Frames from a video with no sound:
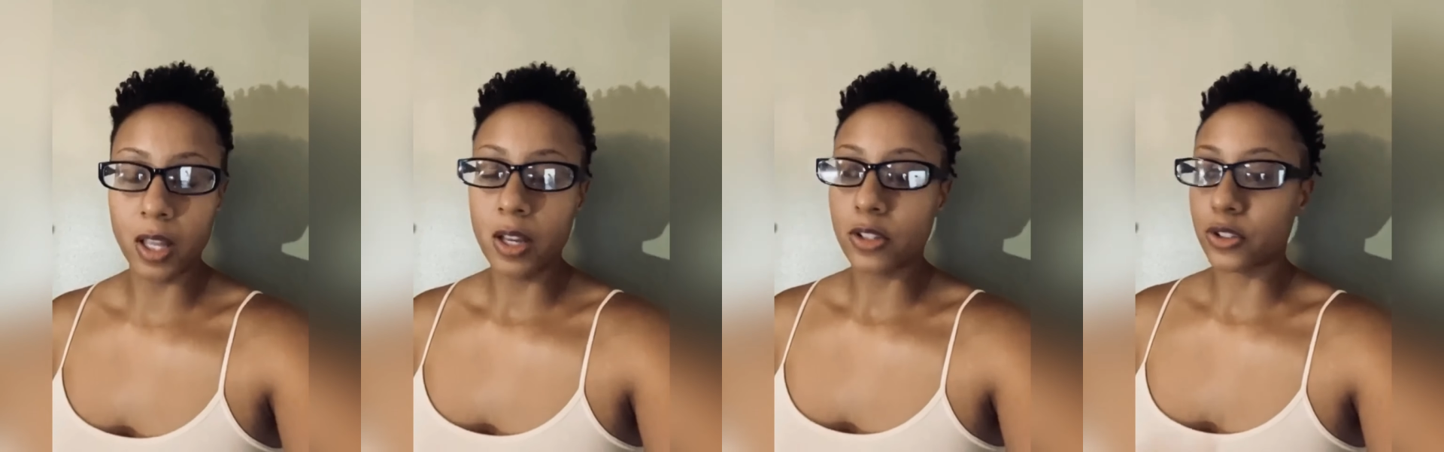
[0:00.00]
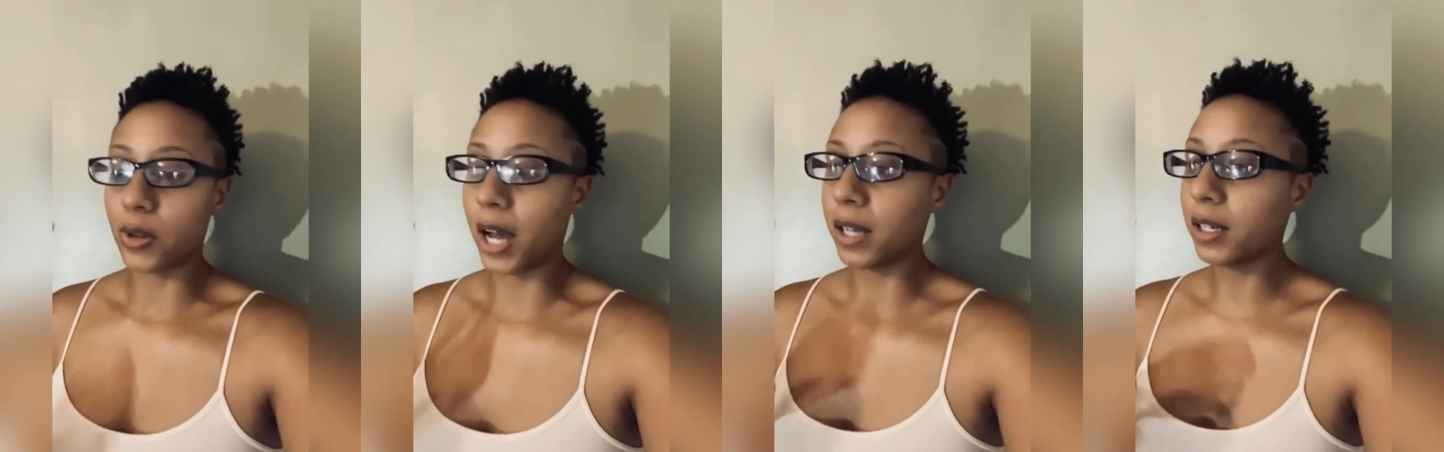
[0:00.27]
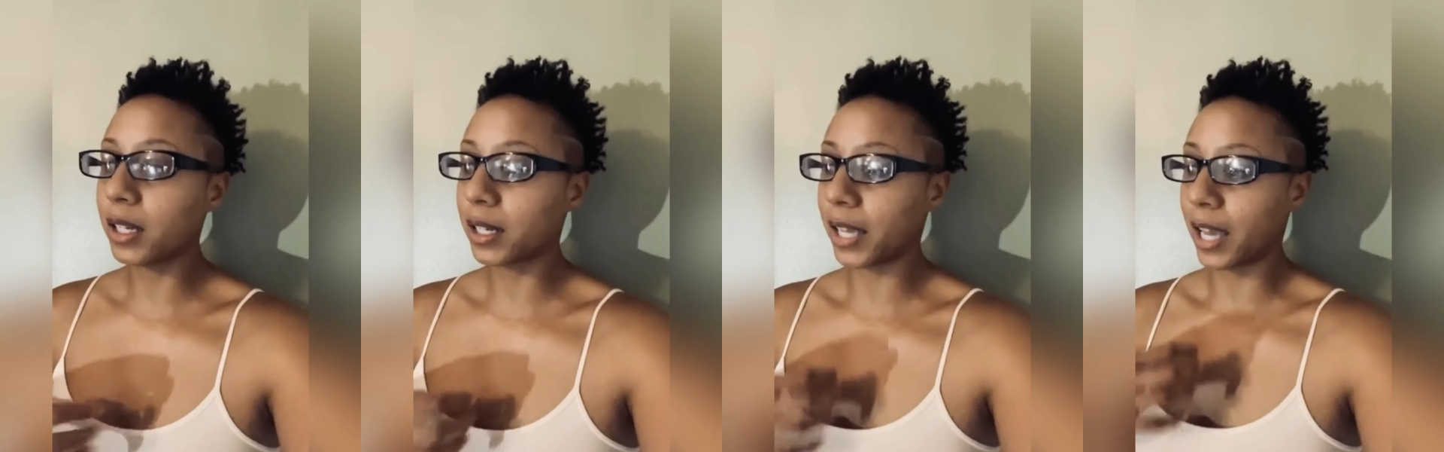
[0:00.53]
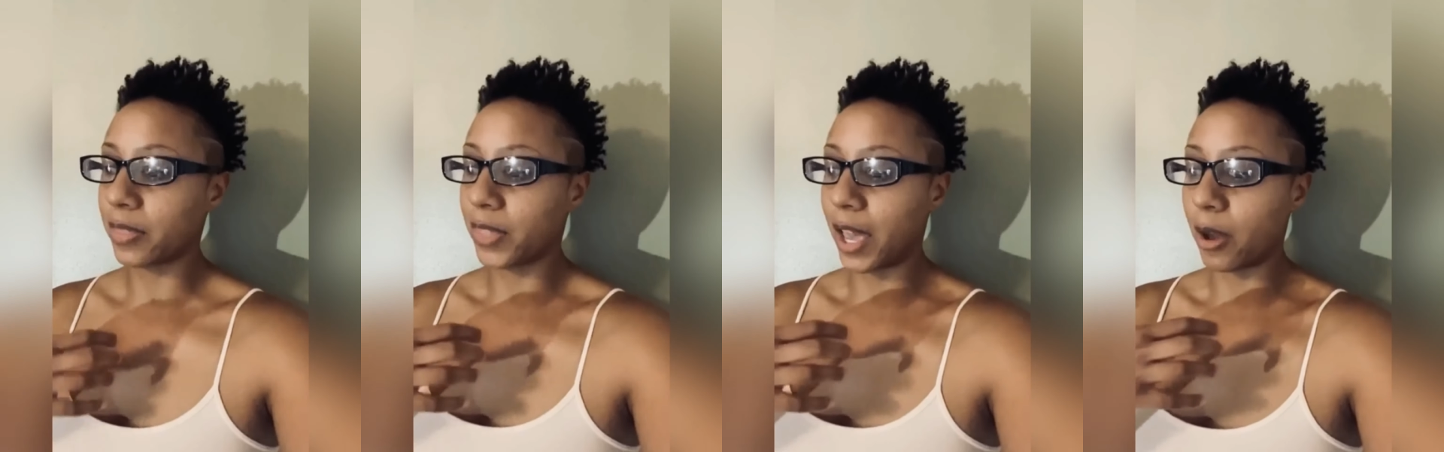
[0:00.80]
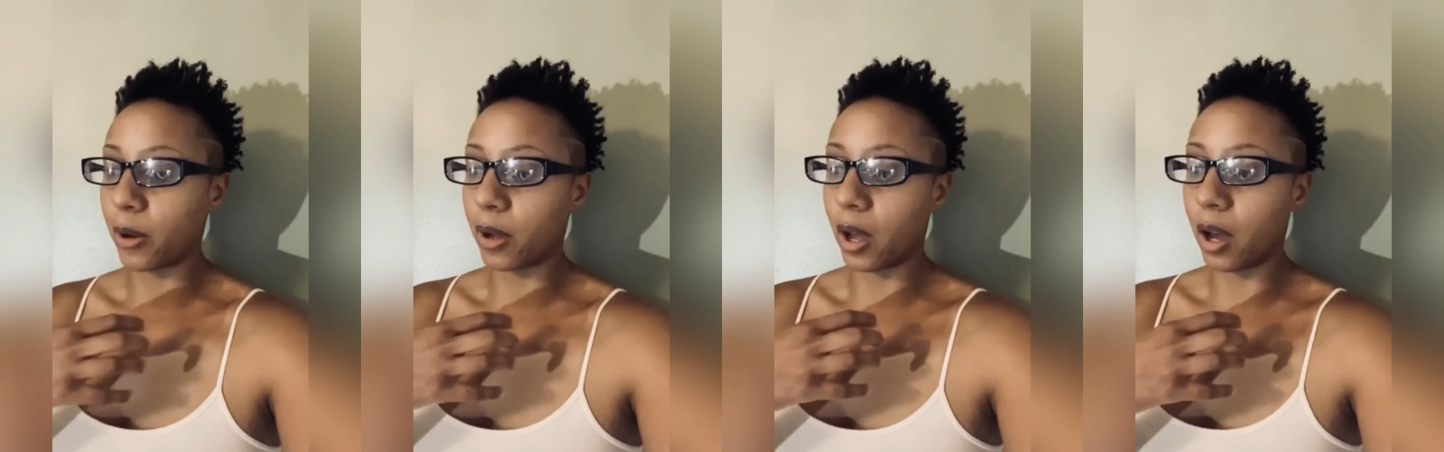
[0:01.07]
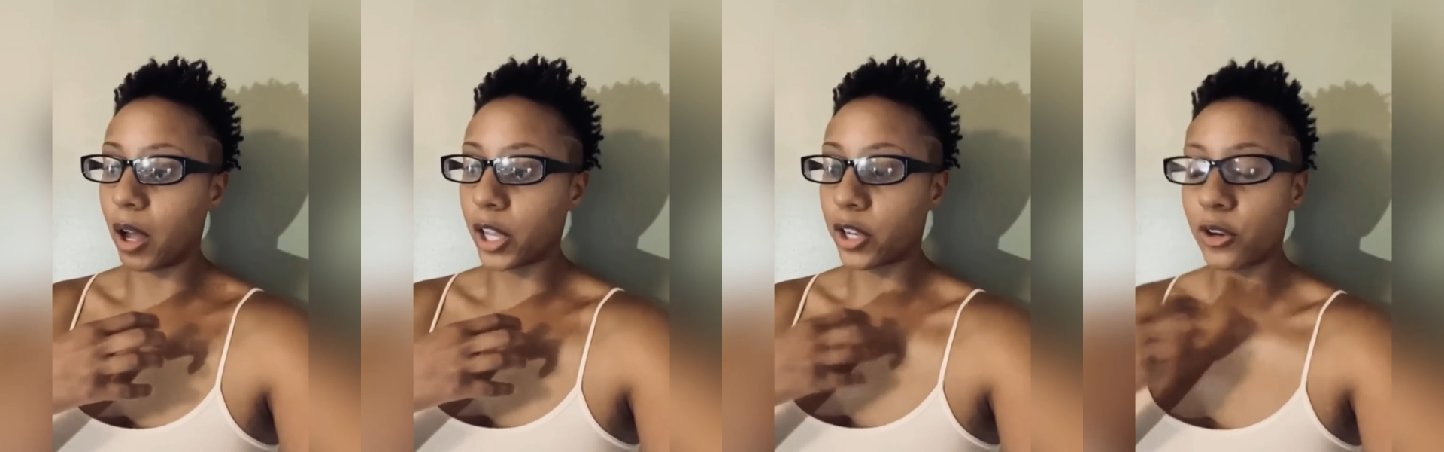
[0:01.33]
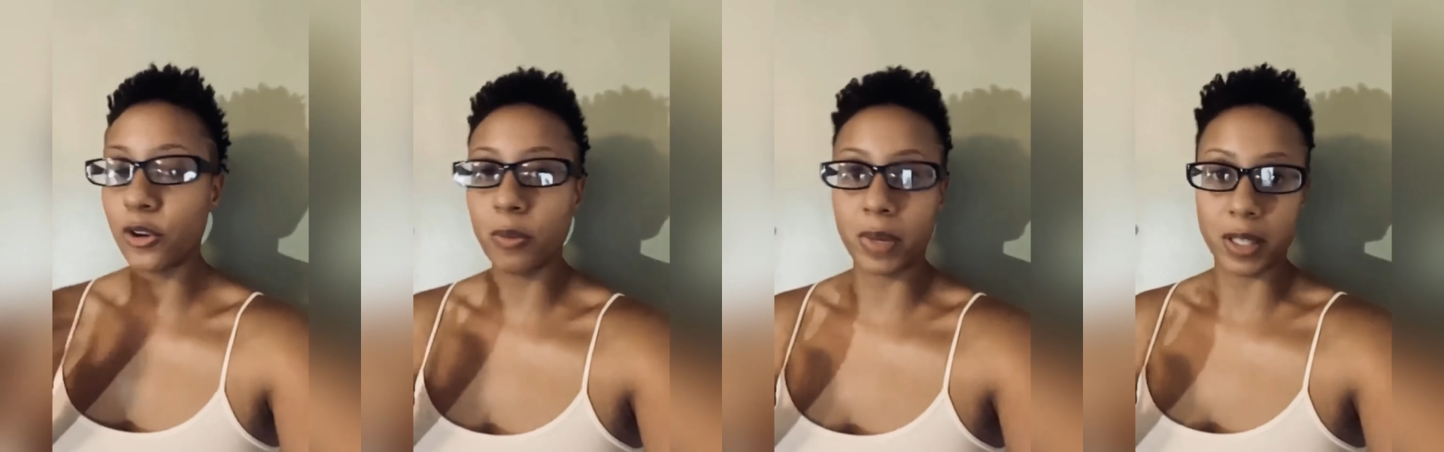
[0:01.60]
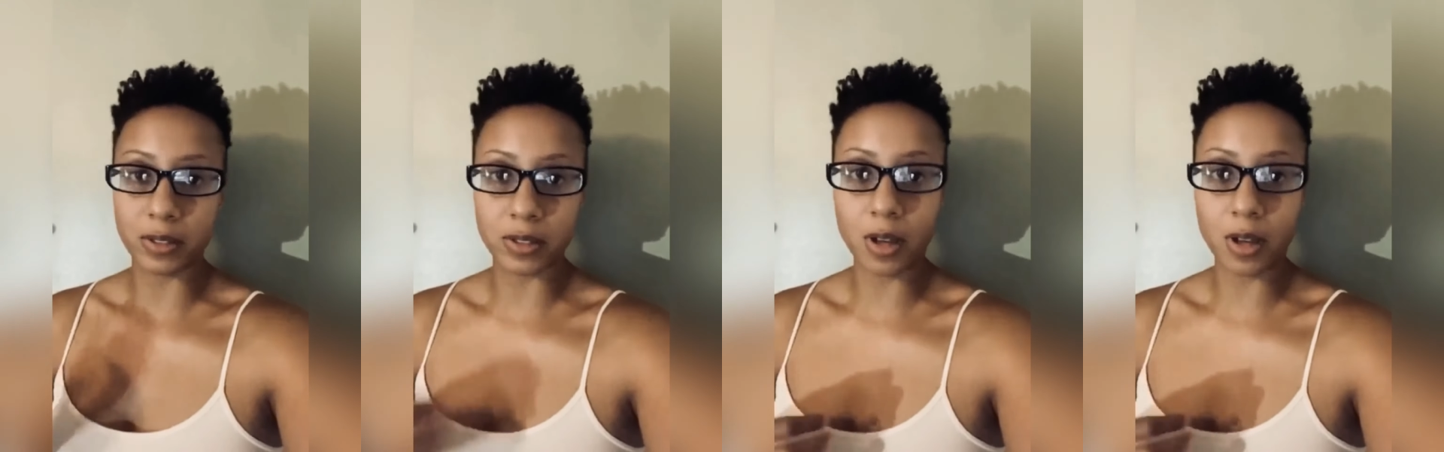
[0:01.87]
So I look at that humans,